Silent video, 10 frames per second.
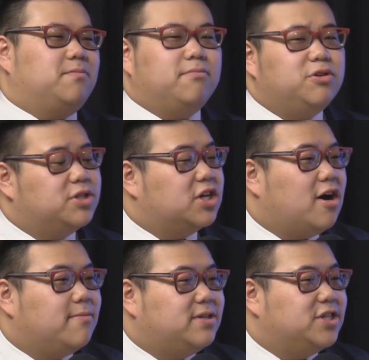music
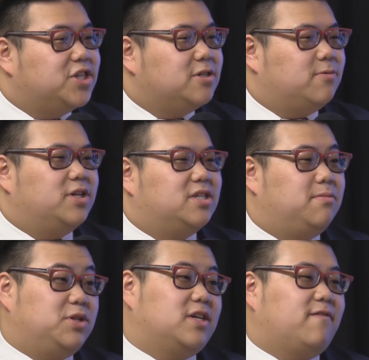competition was
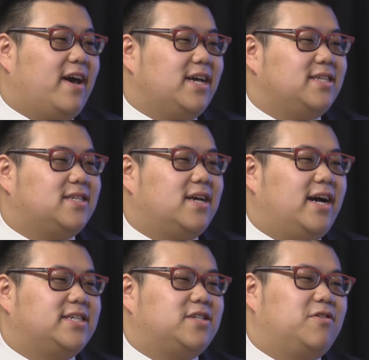Music Fest. Mm-hmm.
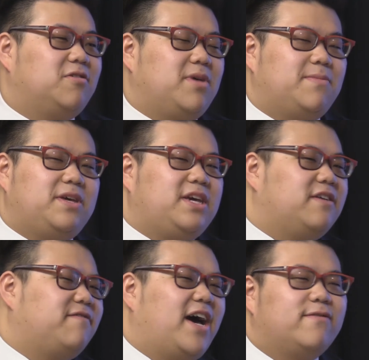I started maybe
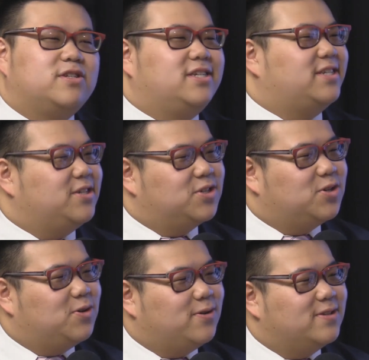5 or 6 years
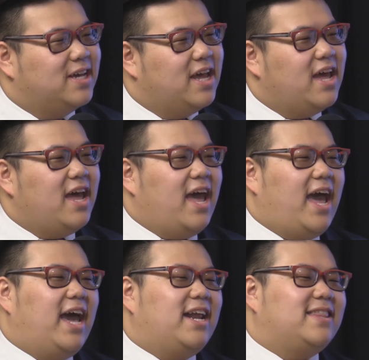old.
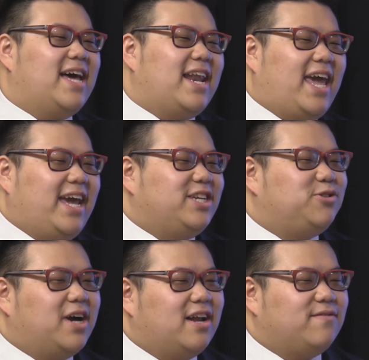And at that age,
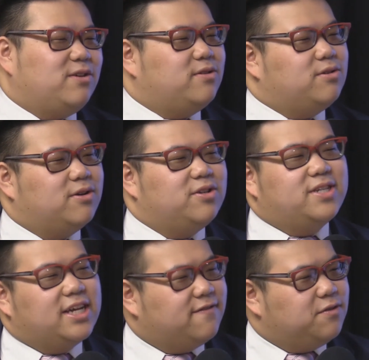you kind of, you know, you
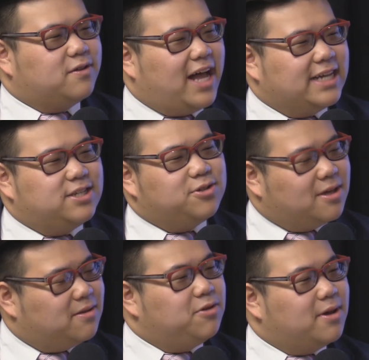take a few classes,
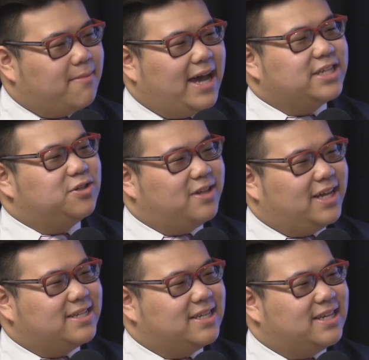you get master
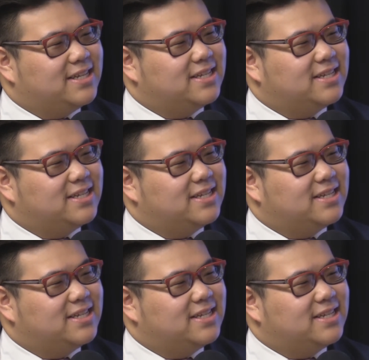lessons.